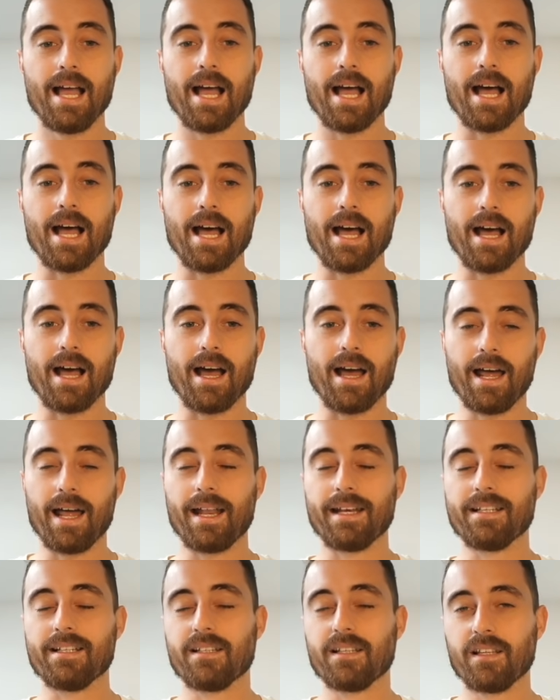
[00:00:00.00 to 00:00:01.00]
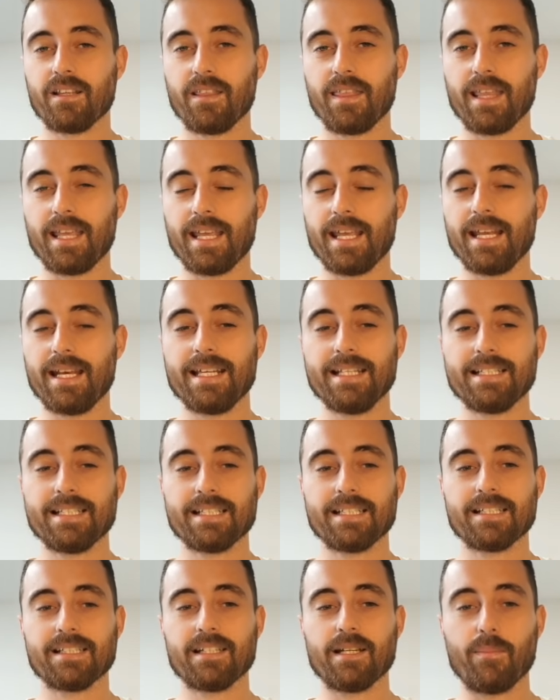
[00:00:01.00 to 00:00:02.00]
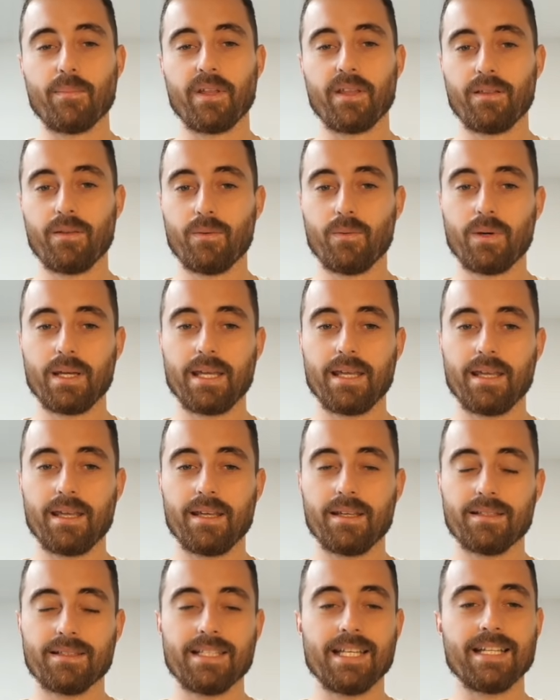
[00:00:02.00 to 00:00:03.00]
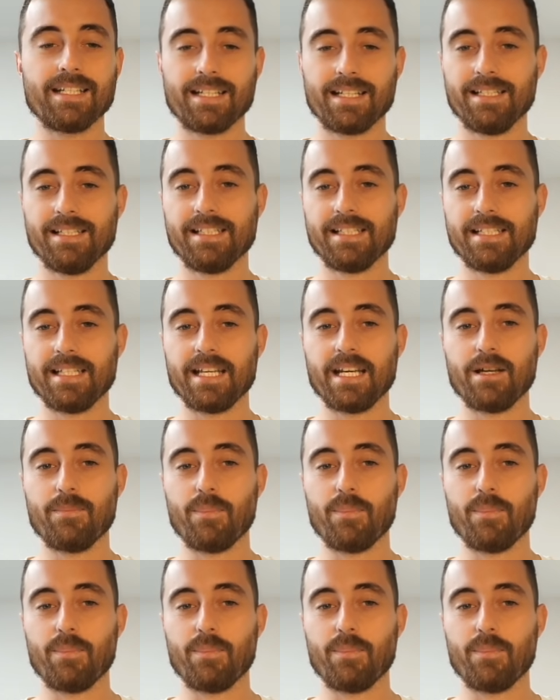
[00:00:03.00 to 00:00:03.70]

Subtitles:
And it is something that we did consider,